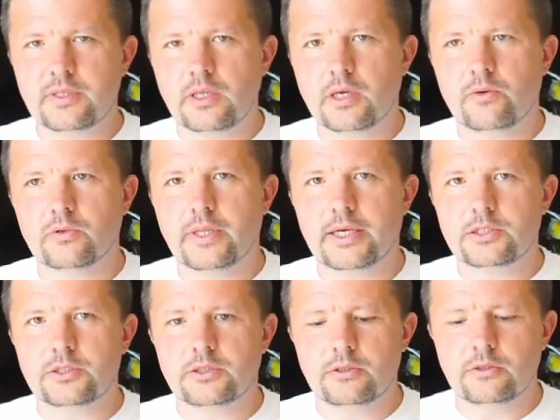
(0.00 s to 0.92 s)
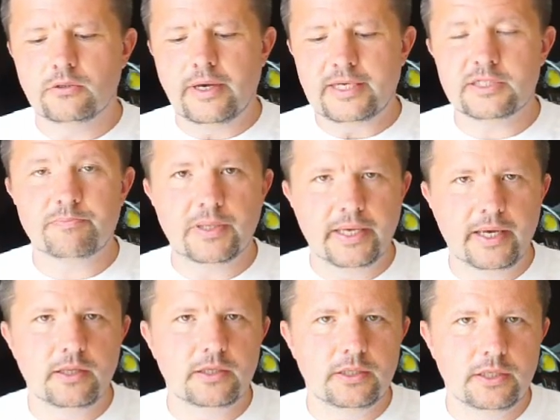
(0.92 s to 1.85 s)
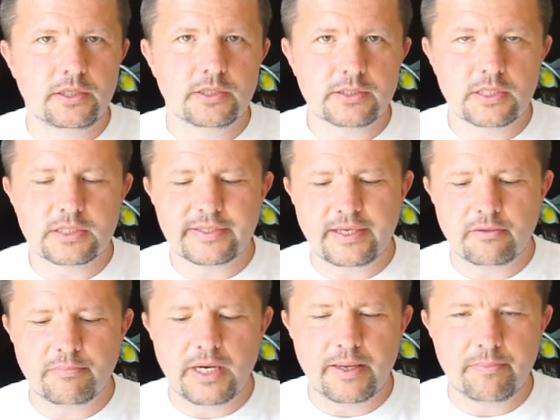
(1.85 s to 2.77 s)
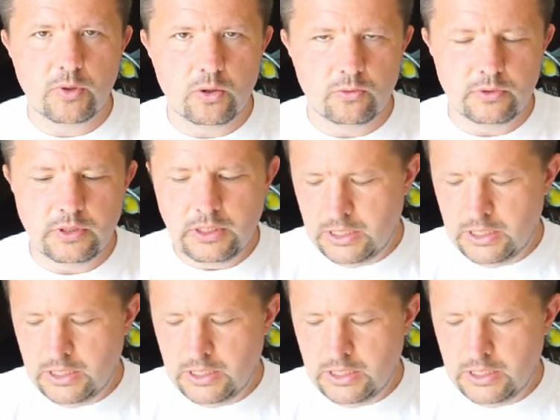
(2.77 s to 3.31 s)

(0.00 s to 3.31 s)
thing I would like to explain is standby mode.